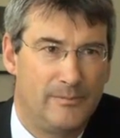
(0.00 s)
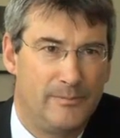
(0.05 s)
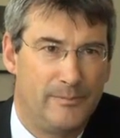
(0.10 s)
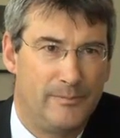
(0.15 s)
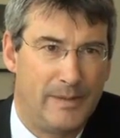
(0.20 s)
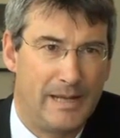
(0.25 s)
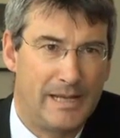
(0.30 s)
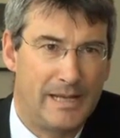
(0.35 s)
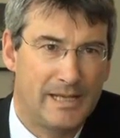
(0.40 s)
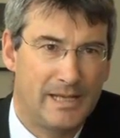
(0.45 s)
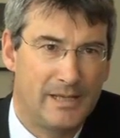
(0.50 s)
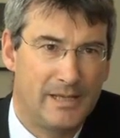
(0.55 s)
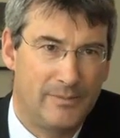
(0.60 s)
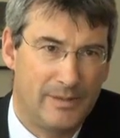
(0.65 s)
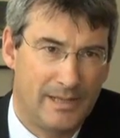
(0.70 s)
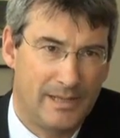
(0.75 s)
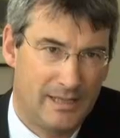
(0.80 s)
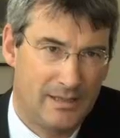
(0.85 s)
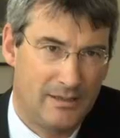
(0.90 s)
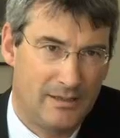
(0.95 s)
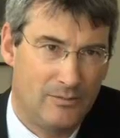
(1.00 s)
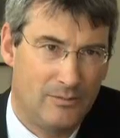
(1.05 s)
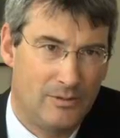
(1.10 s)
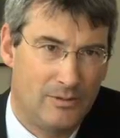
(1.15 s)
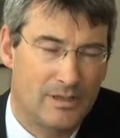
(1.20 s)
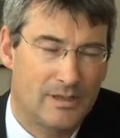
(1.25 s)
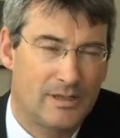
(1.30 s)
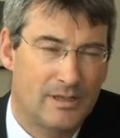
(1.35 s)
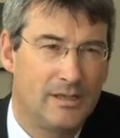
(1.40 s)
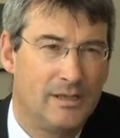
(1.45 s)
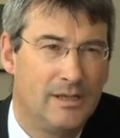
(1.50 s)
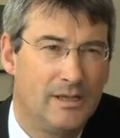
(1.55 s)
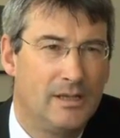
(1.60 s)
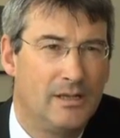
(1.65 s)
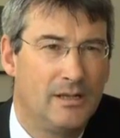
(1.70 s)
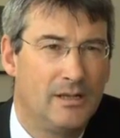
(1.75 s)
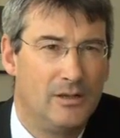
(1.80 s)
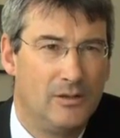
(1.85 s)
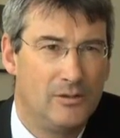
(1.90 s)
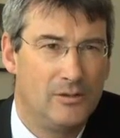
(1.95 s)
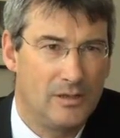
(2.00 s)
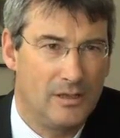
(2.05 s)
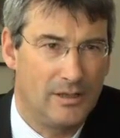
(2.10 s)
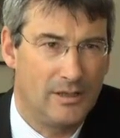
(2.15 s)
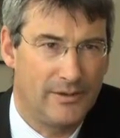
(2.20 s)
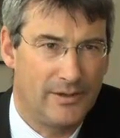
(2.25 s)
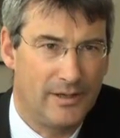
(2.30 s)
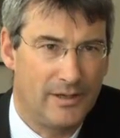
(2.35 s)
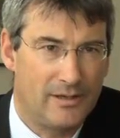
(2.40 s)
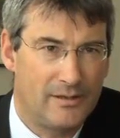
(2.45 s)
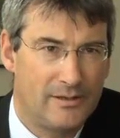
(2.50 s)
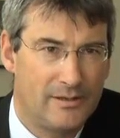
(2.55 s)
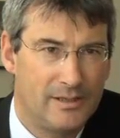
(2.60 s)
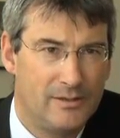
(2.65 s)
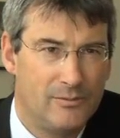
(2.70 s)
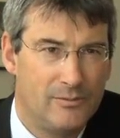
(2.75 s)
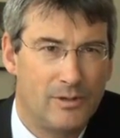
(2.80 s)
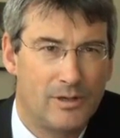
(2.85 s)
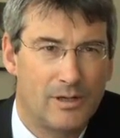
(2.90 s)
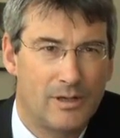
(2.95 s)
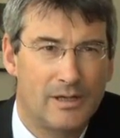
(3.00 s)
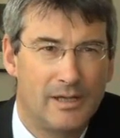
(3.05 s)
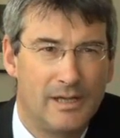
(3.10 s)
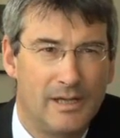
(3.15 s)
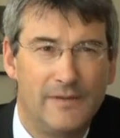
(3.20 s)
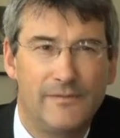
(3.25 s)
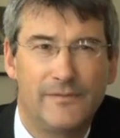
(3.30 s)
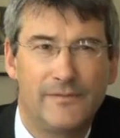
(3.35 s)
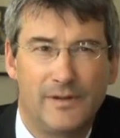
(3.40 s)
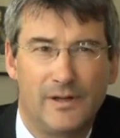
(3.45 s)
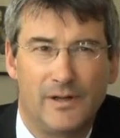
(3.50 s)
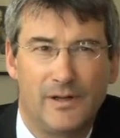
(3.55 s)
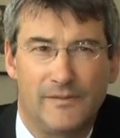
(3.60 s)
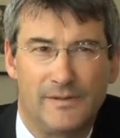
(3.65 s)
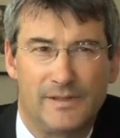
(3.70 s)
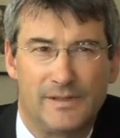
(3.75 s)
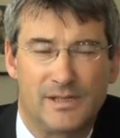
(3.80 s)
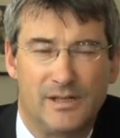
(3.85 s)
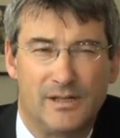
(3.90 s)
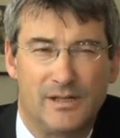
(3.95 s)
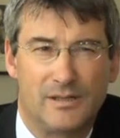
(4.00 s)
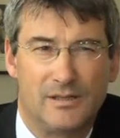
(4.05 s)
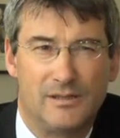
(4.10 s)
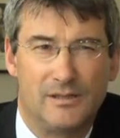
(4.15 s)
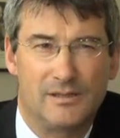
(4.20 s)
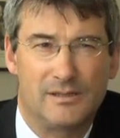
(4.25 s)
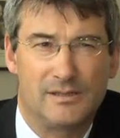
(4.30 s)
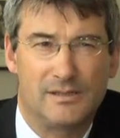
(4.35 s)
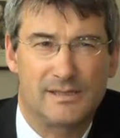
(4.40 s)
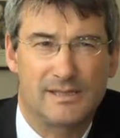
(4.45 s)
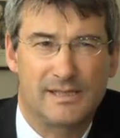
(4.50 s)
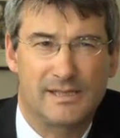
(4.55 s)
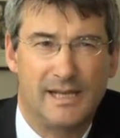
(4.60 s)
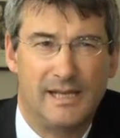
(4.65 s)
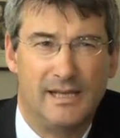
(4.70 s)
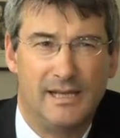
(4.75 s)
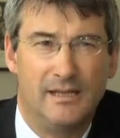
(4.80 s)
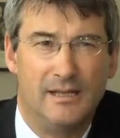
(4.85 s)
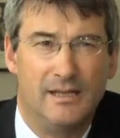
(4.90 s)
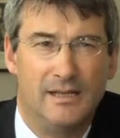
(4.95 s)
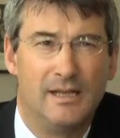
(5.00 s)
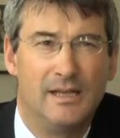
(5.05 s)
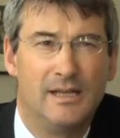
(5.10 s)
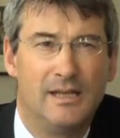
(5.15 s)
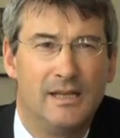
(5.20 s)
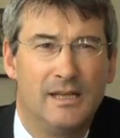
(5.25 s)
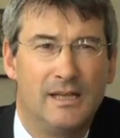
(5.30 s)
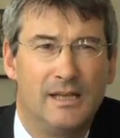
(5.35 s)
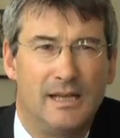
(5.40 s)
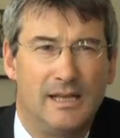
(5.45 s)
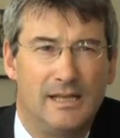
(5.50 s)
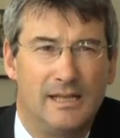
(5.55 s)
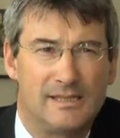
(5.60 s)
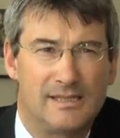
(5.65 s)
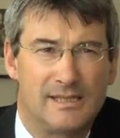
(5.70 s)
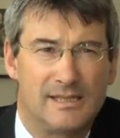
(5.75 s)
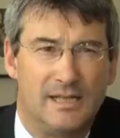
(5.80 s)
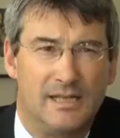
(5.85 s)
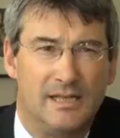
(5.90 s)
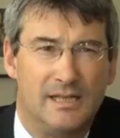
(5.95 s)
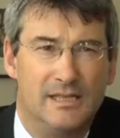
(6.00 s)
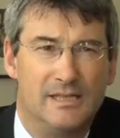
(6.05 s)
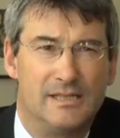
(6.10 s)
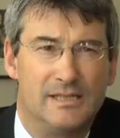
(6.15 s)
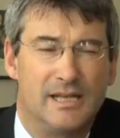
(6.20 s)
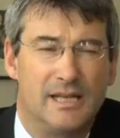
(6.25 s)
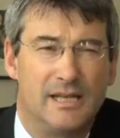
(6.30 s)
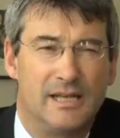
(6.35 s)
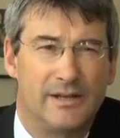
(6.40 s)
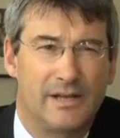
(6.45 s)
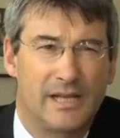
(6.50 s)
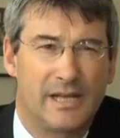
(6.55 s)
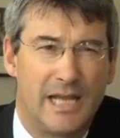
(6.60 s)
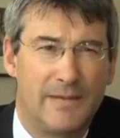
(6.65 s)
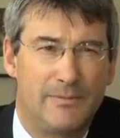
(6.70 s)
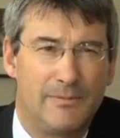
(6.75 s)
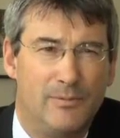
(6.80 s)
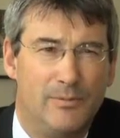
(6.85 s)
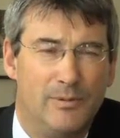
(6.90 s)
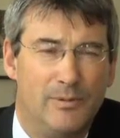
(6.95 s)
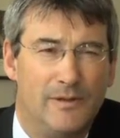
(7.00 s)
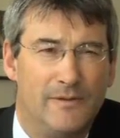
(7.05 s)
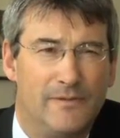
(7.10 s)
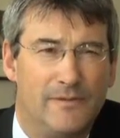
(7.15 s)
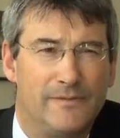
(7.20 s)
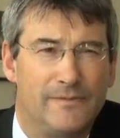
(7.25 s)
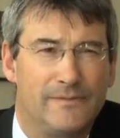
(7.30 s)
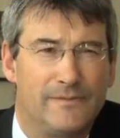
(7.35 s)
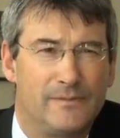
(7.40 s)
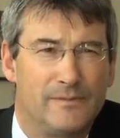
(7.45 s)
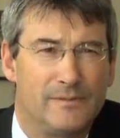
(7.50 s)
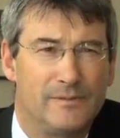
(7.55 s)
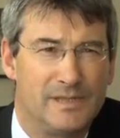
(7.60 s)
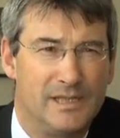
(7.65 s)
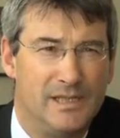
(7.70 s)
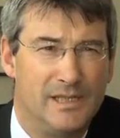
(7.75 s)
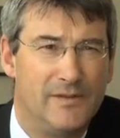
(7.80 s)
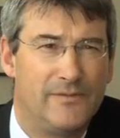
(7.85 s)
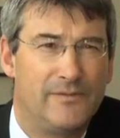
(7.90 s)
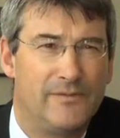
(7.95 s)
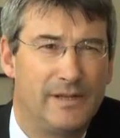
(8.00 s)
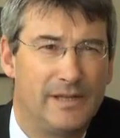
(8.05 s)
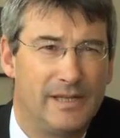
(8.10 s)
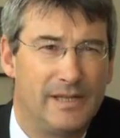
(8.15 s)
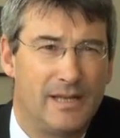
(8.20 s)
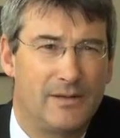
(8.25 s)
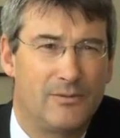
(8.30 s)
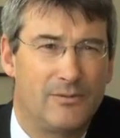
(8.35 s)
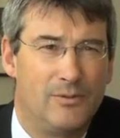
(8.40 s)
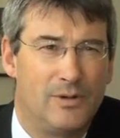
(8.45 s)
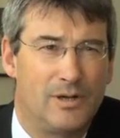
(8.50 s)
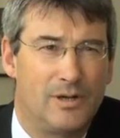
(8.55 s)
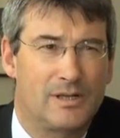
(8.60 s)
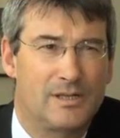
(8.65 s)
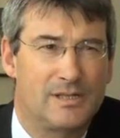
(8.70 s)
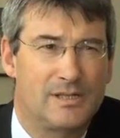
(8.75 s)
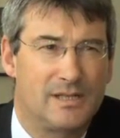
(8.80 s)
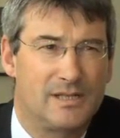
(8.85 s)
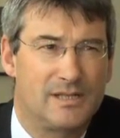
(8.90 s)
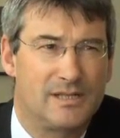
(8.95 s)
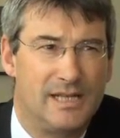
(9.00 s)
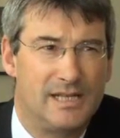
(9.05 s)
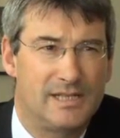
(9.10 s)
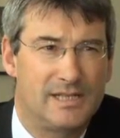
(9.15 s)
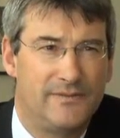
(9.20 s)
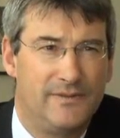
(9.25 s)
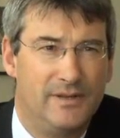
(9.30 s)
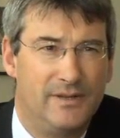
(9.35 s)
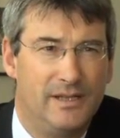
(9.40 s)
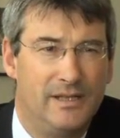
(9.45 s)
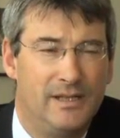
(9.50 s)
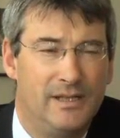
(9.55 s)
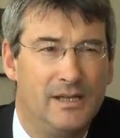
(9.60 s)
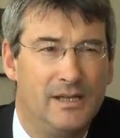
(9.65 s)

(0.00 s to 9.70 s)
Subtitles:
banking panel work, local authority work, if they're of a certain scale and size and they're capable of delivering that work successfully.